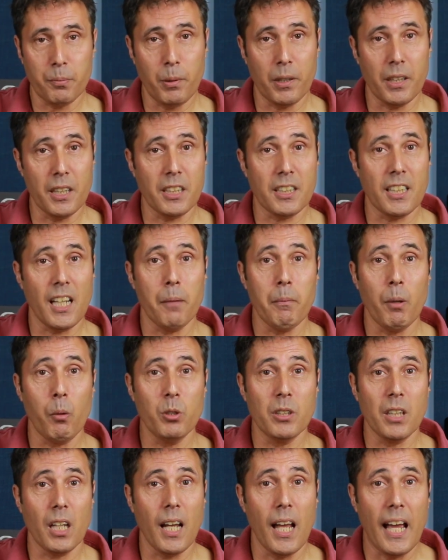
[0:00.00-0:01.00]
but this time it
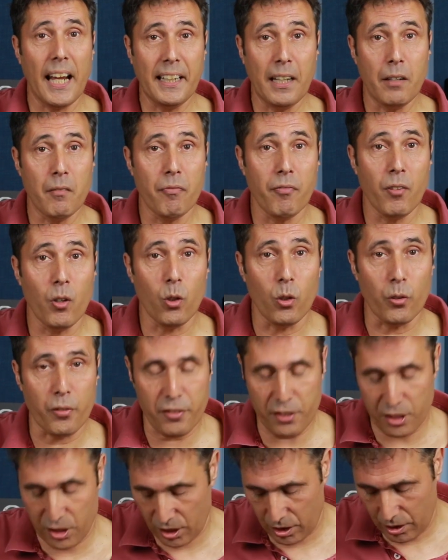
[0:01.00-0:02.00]
was a line in
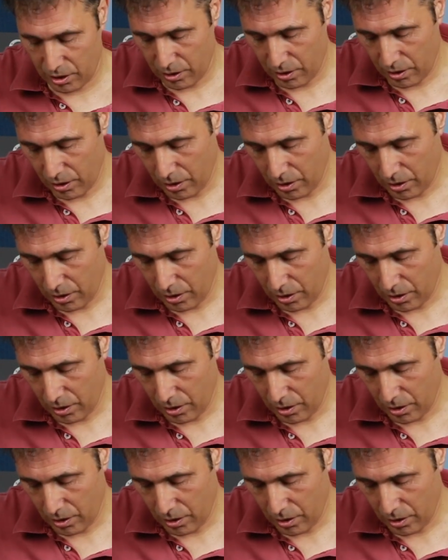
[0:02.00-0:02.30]
fourths.